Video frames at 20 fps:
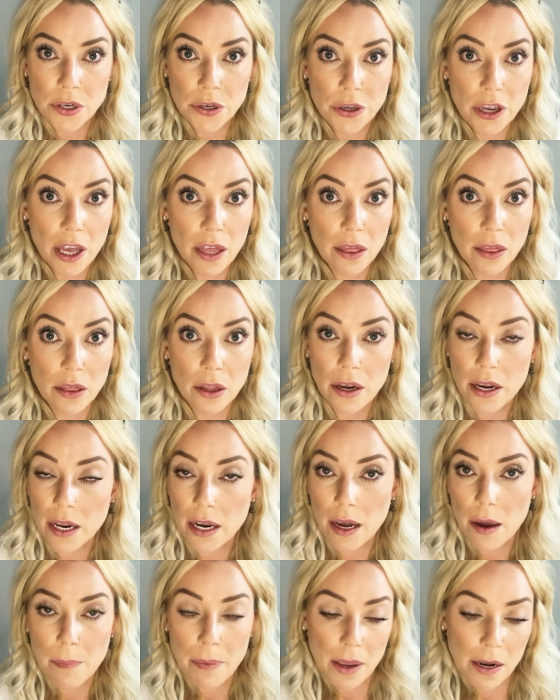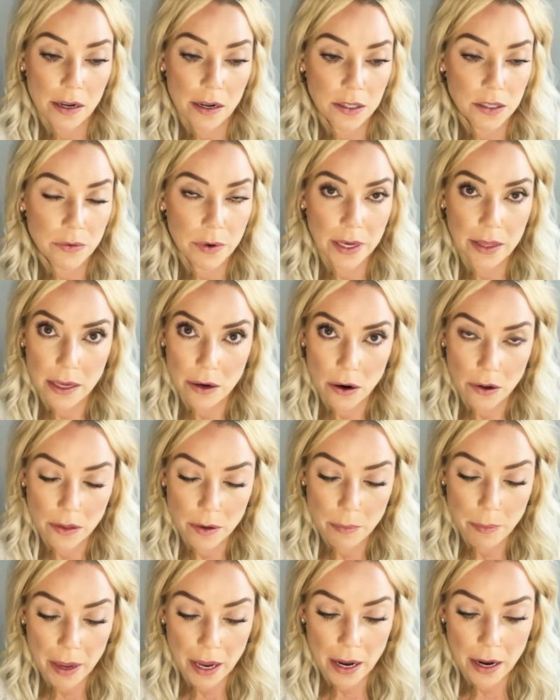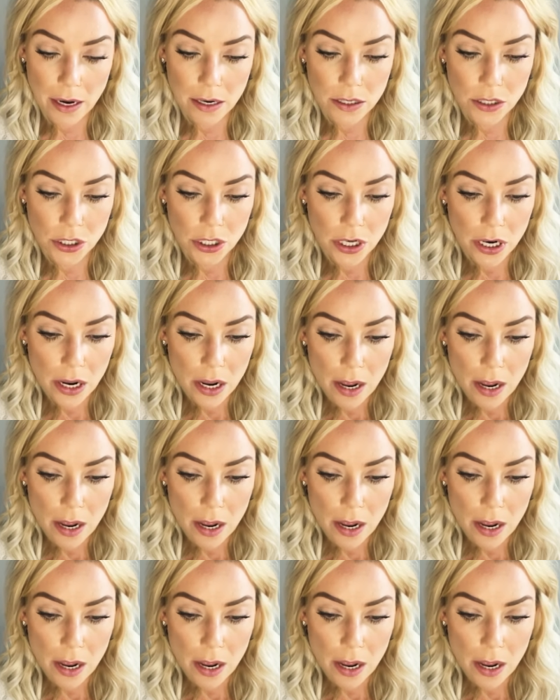you can look it up and it's right there on the page.